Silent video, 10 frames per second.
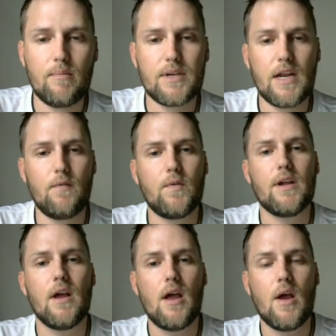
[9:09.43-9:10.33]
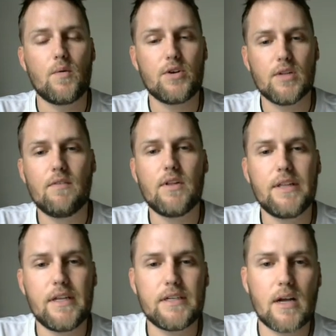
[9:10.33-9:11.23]
But definitely, when you're
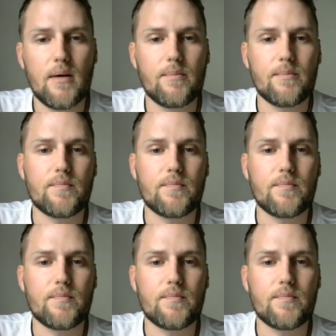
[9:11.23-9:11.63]
leveling these up,